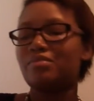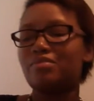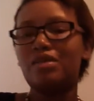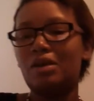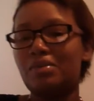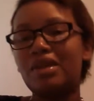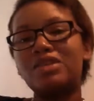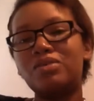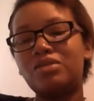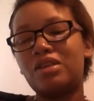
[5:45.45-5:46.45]
But that one's
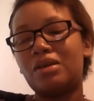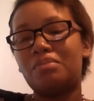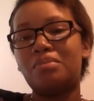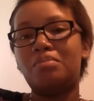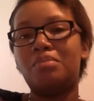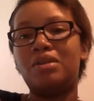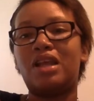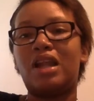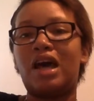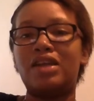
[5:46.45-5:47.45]
like
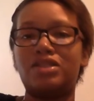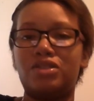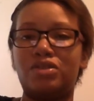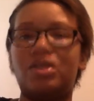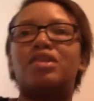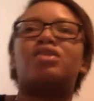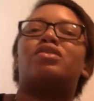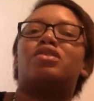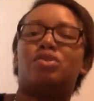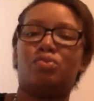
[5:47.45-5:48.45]
mythological, like the
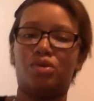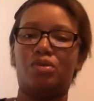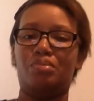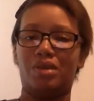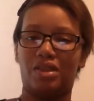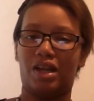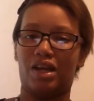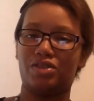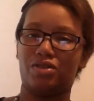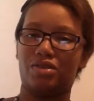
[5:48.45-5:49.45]
real mythological,
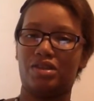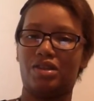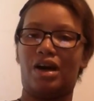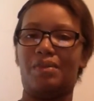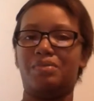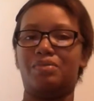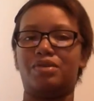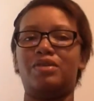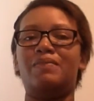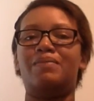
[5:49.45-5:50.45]
not the comic book.
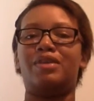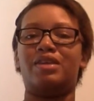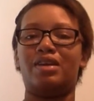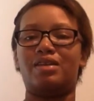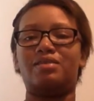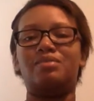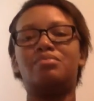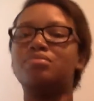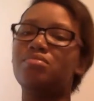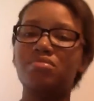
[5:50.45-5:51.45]
They
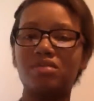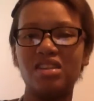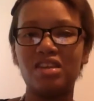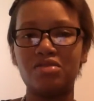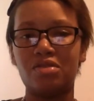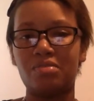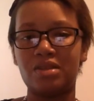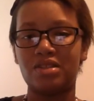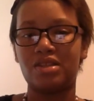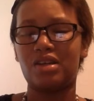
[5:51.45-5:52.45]
sort of mix it
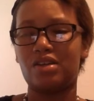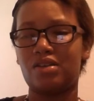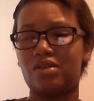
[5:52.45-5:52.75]
together.